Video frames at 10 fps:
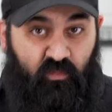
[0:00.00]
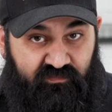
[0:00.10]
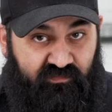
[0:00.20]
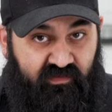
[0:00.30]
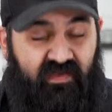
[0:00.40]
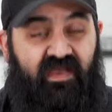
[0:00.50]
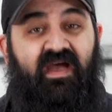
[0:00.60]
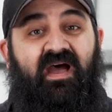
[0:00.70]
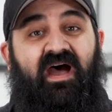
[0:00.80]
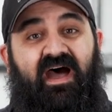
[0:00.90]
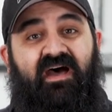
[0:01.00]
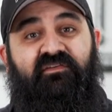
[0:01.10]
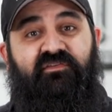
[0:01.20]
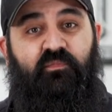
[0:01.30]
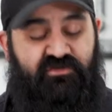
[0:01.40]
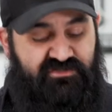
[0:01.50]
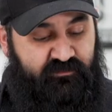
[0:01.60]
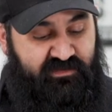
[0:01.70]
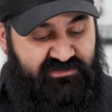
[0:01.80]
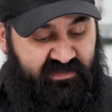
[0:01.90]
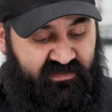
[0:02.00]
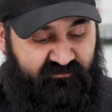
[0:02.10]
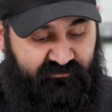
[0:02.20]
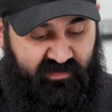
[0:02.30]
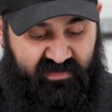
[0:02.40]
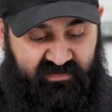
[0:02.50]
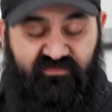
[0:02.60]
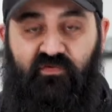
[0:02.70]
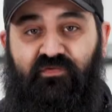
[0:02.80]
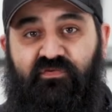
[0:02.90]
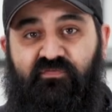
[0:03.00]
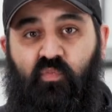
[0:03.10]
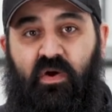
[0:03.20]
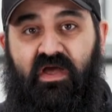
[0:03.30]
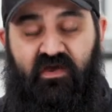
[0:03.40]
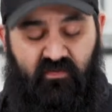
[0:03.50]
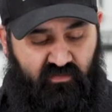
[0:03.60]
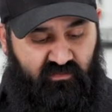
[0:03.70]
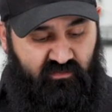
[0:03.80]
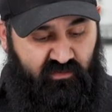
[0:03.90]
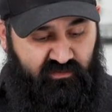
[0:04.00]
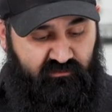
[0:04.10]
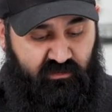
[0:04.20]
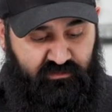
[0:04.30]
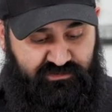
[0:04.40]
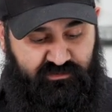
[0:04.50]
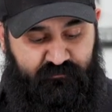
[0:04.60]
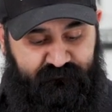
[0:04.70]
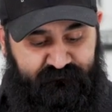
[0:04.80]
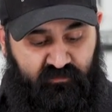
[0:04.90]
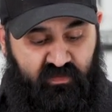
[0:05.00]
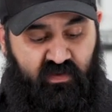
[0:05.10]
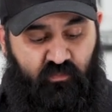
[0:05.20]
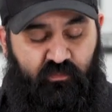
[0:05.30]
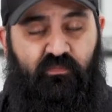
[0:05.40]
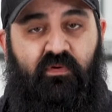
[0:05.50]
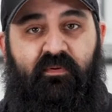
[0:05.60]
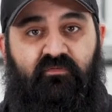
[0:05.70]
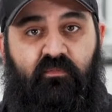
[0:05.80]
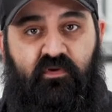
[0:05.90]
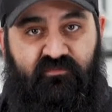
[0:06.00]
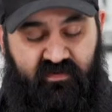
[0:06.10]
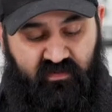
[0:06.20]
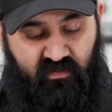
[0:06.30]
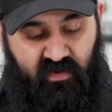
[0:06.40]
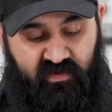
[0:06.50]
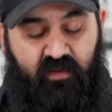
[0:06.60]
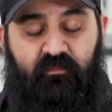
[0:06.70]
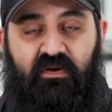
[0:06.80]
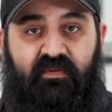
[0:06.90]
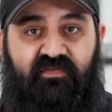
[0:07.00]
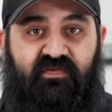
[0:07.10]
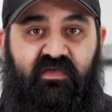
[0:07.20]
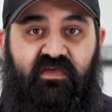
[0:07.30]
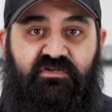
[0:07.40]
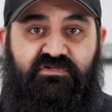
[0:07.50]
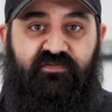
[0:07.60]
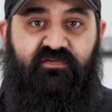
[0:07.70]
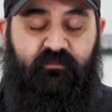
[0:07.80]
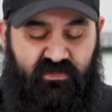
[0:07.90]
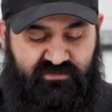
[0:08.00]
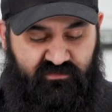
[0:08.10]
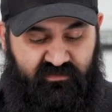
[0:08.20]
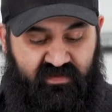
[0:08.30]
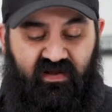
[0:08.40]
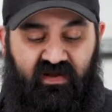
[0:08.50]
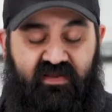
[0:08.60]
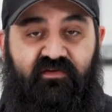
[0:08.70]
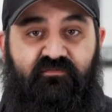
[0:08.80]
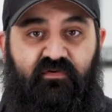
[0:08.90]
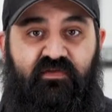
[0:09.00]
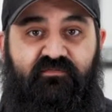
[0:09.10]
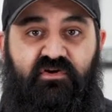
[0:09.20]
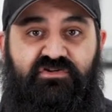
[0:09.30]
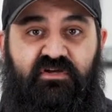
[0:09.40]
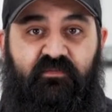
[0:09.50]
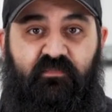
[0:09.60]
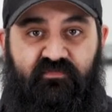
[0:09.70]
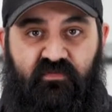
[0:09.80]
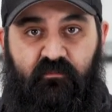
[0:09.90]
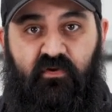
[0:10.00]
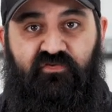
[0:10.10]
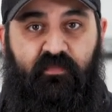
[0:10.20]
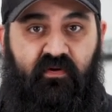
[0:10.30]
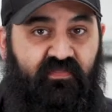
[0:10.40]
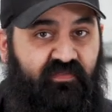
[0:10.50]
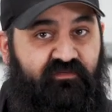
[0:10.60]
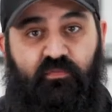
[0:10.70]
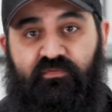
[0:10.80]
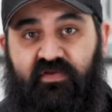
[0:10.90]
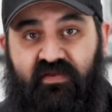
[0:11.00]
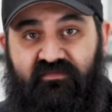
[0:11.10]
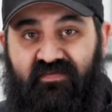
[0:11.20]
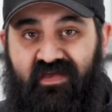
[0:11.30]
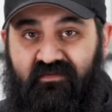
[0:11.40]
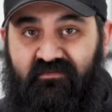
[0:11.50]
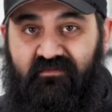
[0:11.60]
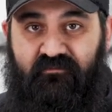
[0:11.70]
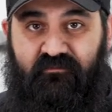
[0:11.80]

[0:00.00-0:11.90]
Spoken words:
want it, and we're just gonna be checking for any signs of wear or corrosion. We will be removing a couple of bits here just to make sure they're clean and fully functioning, but for the most part, this will stay intact.